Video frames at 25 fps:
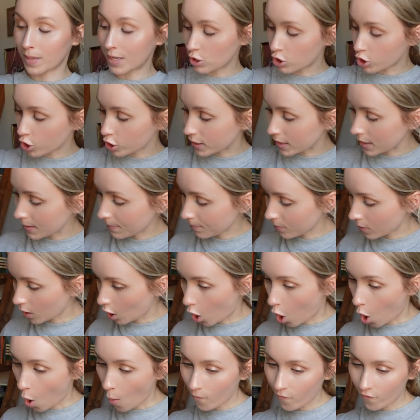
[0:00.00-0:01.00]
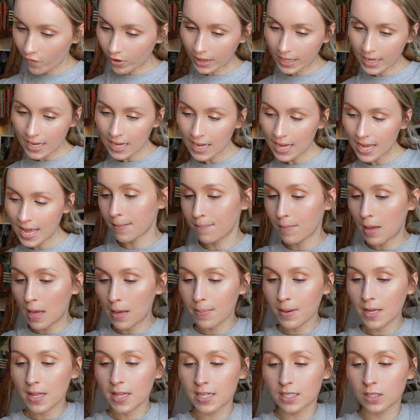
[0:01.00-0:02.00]
be interesting, hopefully.
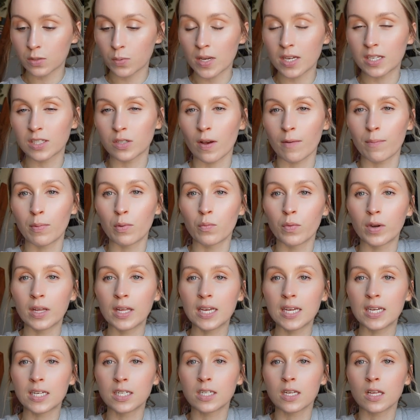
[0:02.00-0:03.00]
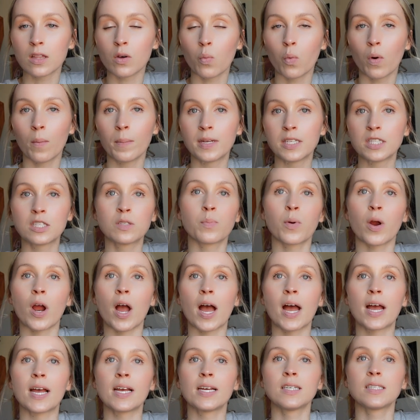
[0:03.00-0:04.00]
Maybe this week, so I've been really into the Woman's
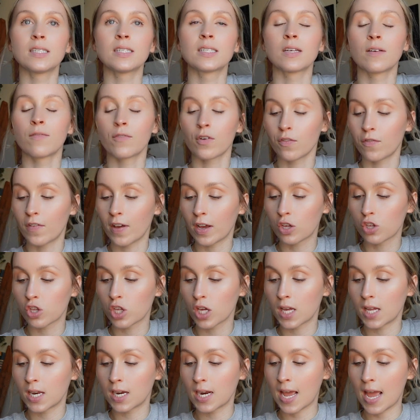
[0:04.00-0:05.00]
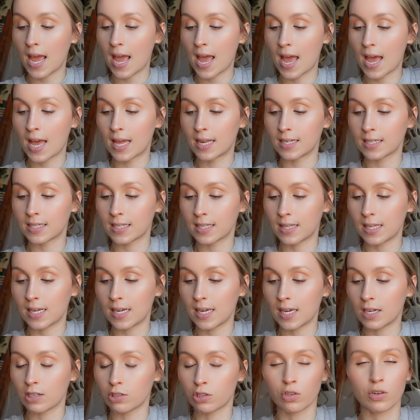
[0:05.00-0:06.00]
Prize for Fiction and
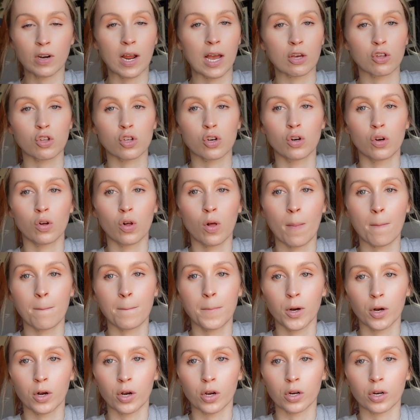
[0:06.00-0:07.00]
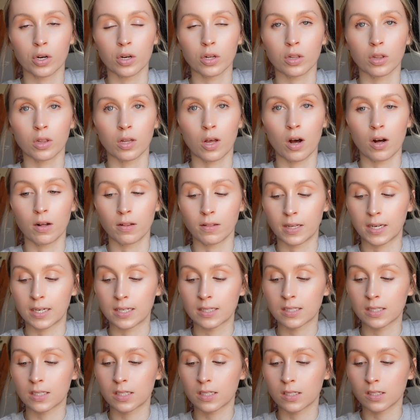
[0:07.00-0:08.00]
the International Booker long
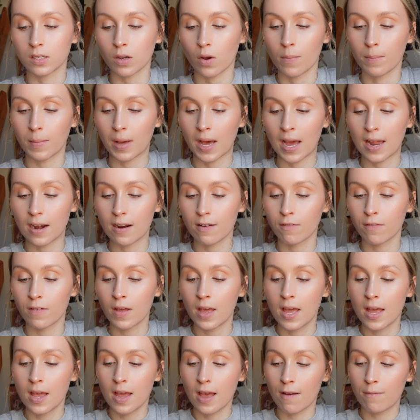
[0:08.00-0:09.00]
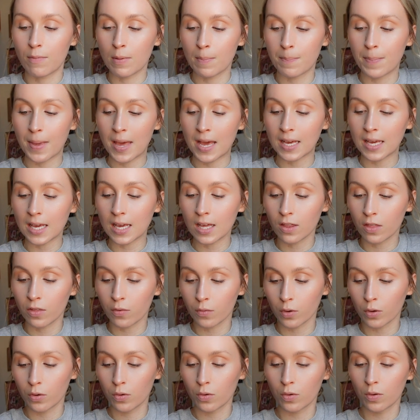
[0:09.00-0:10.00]
list. So I've been picking
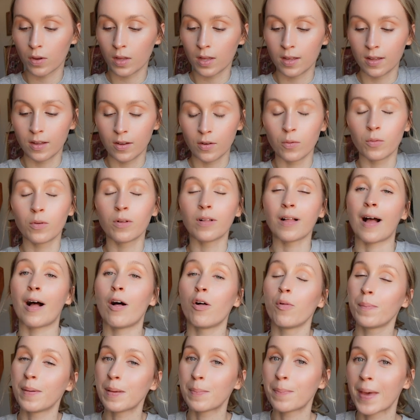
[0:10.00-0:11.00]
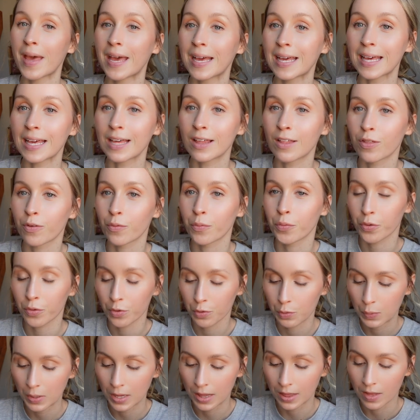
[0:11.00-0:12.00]
through, well, I'll be picking
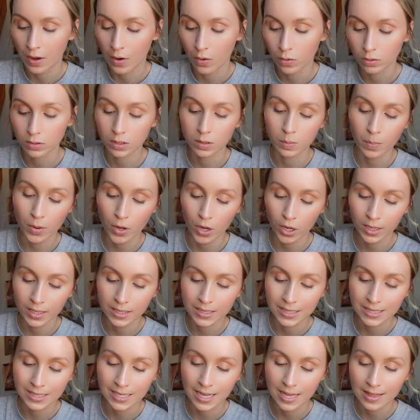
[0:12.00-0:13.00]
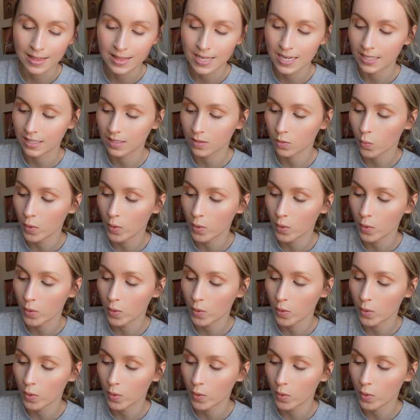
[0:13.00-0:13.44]
through those books this